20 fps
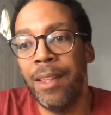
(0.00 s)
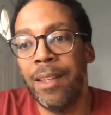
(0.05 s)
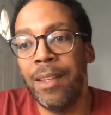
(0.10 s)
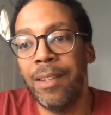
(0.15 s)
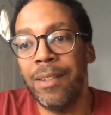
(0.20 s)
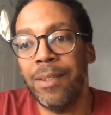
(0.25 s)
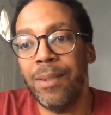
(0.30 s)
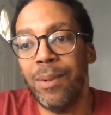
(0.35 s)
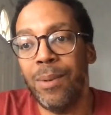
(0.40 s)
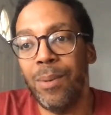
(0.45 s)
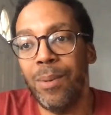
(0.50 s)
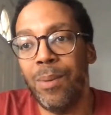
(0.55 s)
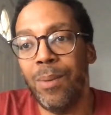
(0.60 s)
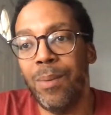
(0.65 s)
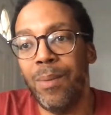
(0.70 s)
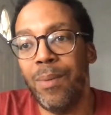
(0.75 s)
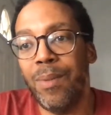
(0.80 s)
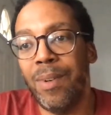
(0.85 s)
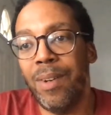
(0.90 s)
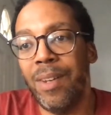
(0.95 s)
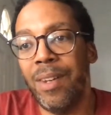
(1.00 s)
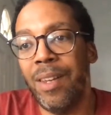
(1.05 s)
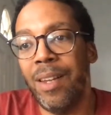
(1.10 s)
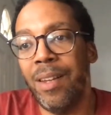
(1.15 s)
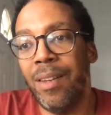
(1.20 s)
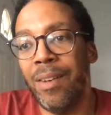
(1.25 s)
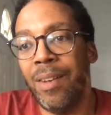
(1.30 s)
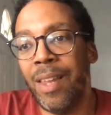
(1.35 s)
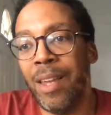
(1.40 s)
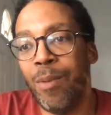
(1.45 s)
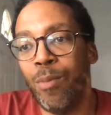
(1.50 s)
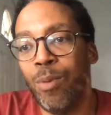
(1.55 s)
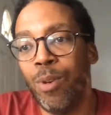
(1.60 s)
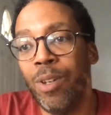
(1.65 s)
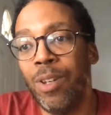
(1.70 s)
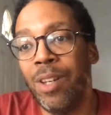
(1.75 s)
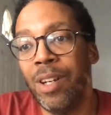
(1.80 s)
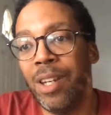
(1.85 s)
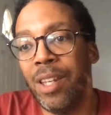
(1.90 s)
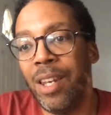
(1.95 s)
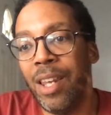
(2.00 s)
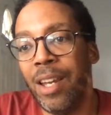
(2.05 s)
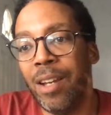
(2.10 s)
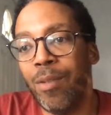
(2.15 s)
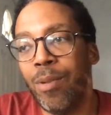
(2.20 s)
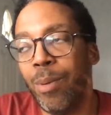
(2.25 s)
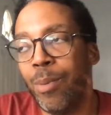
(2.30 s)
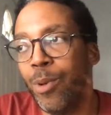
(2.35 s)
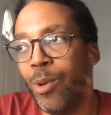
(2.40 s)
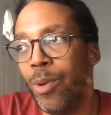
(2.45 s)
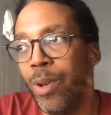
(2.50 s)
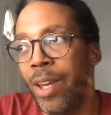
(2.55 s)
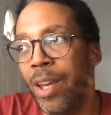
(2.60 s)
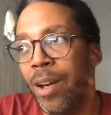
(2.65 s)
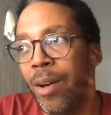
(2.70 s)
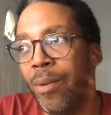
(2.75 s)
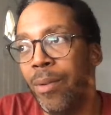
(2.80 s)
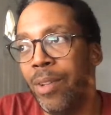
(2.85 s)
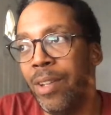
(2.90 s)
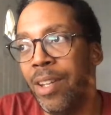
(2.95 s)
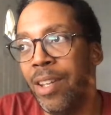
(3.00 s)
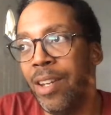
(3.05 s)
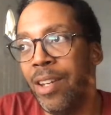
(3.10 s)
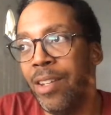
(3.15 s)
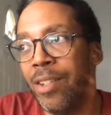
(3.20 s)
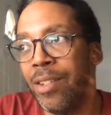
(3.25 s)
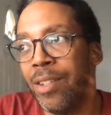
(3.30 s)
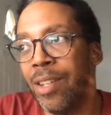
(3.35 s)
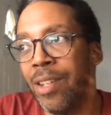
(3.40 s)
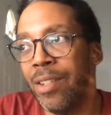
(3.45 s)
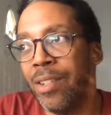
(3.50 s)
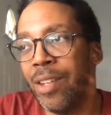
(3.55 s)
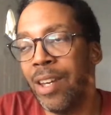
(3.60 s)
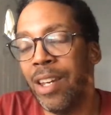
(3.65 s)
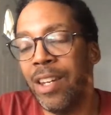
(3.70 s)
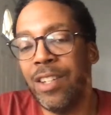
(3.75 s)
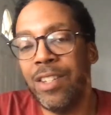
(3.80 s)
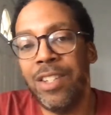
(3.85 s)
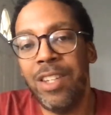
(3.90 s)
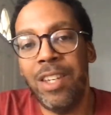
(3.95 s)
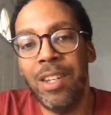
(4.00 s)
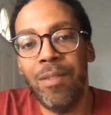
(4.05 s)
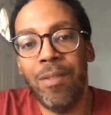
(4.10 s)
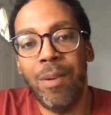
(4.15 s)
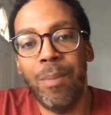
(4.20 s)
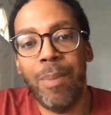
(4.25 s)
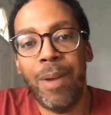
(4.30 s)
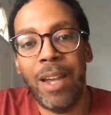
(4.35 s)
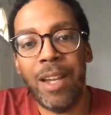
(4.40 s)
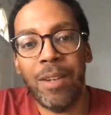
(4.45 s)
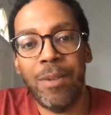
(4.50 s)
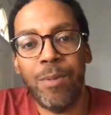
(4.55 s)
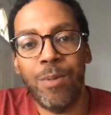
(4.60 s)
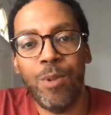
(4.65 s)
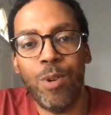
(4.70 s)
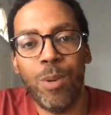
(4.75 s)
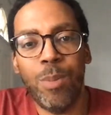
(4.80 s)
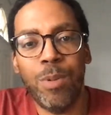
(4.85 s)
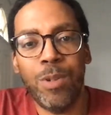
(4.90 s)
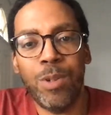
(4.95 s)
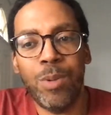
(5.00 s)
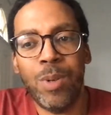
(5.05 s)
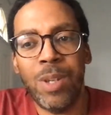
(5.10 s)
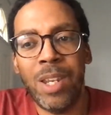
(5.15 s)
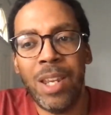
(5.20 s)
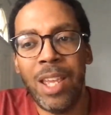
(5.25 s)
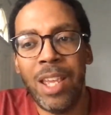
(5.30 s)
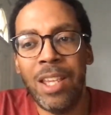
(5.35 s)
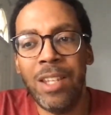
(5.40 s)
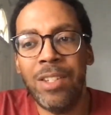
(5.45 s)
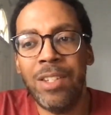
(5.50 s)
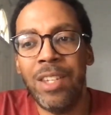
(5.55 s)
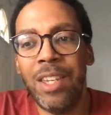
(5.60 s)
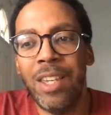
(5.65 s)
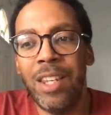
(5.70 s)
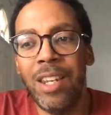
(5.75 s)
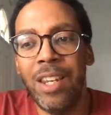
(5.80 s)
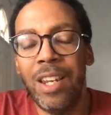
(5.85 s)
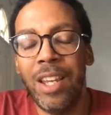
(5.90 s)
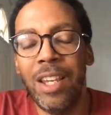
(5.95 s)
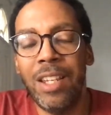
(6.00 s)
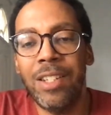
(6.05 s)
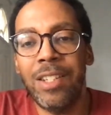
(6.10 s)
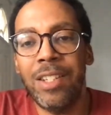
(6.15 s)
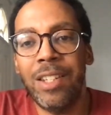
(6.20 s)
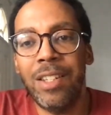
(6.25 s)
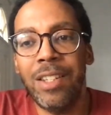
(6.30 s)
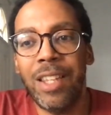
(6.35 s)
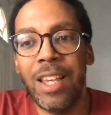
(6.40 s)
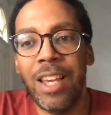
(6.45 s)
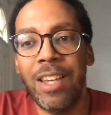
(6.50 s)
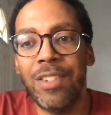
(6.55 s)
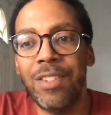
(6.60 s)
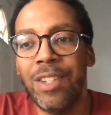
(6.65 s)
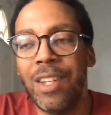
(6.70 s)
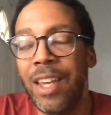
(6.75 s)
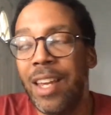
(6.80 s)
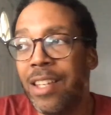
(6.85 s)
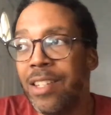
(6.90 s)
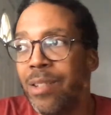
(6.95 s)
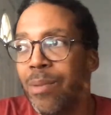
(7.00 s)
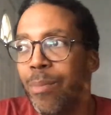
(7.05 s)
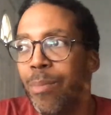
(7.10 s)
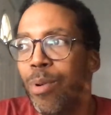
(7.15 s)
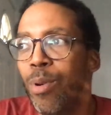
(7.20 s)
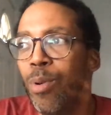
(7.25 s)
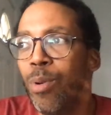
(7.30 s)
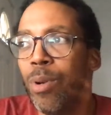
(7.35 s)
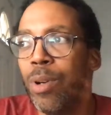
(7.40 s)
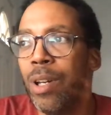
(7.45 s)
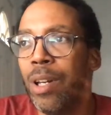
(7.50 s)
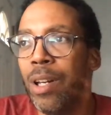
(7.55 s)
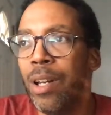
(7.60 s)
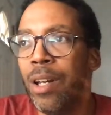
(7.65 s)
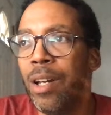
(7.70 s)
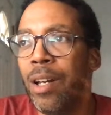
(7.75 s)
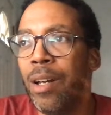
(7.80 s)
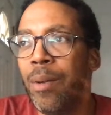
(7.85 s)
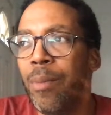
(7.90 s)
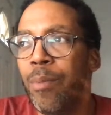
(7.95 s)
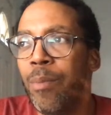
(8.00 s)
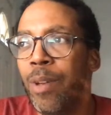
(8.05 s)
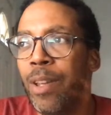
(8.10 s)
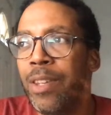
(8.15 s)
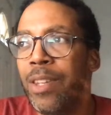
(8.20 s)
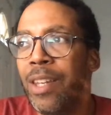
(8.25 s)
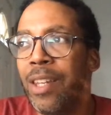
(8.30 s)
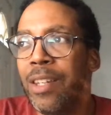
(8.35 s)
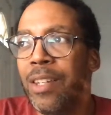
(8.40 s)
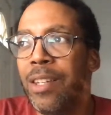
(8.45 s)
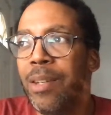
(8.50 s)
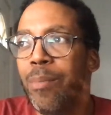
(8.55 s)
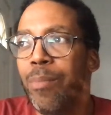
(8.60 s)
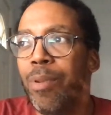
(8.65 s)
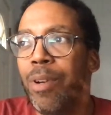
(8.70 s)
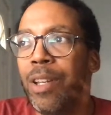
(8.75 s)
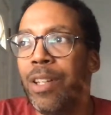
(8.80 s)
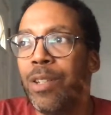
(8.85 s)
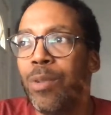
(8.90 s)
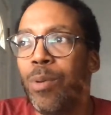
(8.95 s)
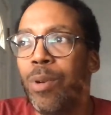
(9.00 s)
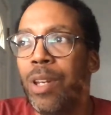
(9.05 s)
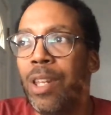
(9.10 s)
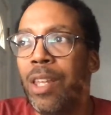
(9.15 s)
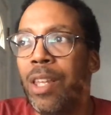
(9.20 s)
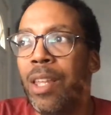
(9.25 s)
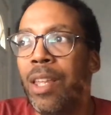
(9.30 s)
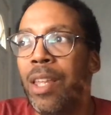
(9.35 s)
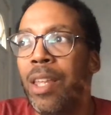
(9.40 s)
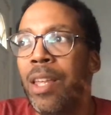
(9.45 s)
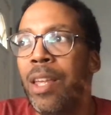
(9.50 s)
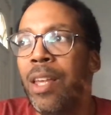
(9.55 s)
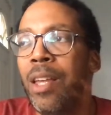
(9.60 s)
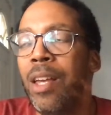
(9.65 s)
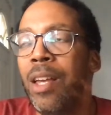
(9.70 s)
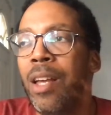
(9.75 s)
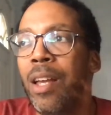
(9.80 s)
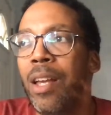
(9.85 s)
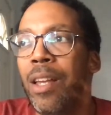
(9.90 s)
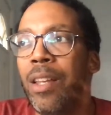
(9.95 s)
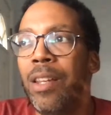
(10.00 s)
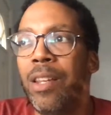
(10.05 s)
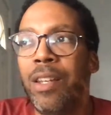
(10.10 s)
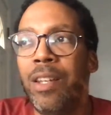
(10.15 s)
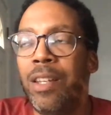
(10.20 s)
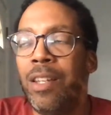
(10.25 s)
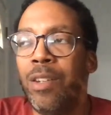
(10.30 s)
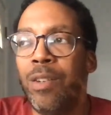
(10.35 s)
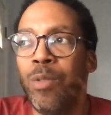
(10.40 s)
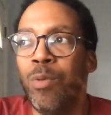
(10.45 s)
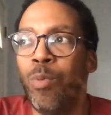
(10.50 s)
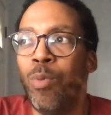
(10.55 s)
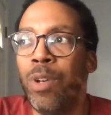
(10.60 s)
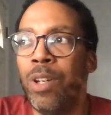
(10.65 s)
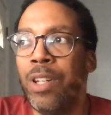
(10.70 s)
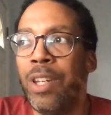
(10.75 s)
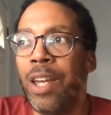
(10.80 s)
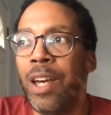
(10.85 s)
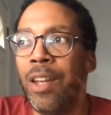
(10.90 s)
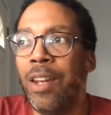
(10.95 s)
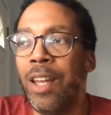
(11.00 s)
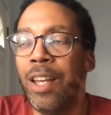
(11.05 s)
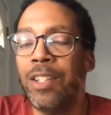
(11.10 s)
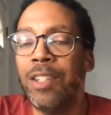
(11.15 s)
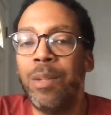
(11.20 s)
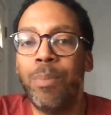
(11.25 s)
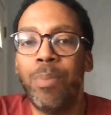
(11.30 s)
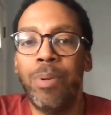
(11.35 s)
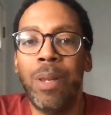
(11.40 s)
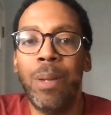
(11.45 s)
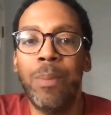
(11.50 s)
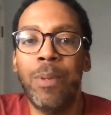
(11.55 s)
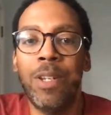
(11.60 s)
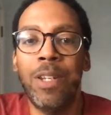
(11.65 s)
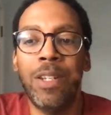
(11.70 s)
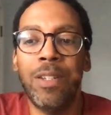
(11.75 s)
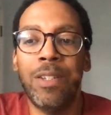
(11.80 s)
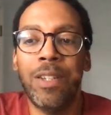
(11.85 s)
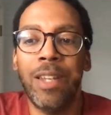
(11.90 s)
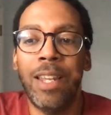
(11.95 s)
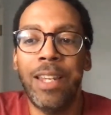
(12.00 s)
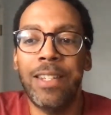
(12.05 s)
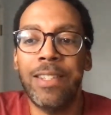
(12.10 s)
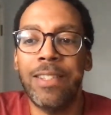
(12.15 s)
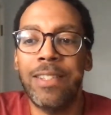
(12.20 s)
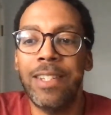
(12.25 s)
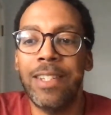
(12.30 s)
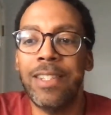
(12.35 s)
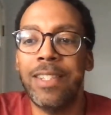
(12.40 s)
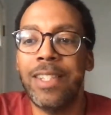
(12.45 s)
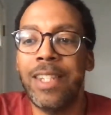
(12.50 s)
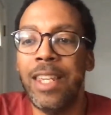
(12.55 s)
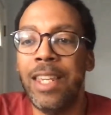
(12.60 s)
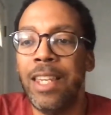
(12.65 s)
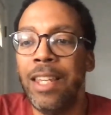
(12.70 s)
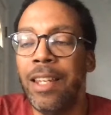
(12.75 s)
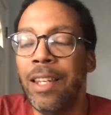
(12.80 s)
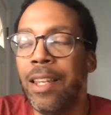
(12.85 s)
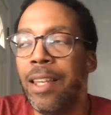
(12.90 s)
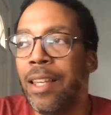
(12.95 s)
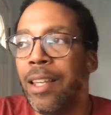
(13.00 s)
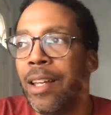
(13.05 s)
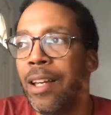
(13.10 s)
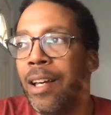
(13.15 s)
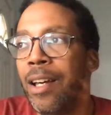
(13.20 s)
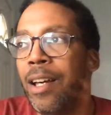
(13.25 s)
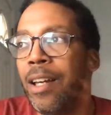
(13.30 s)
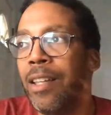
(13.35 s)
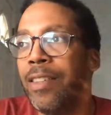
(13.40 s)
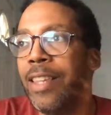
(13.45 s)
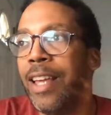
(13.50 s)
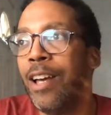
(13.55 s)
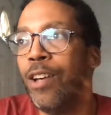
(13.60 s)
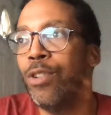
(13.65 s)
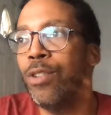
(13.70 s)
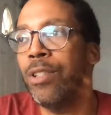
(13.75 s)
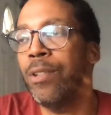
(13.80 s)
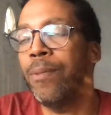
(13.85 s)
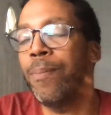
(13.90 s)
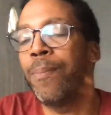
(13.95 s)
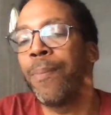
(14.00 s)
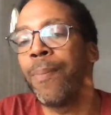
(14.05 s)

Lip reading: So, like we're looking at crypto now, and it's kind of teetering back and forth between 18 and 19,000. It hasn't broke. Well, I think it did break 20, and then it went down, actually plummeted to like 16,000.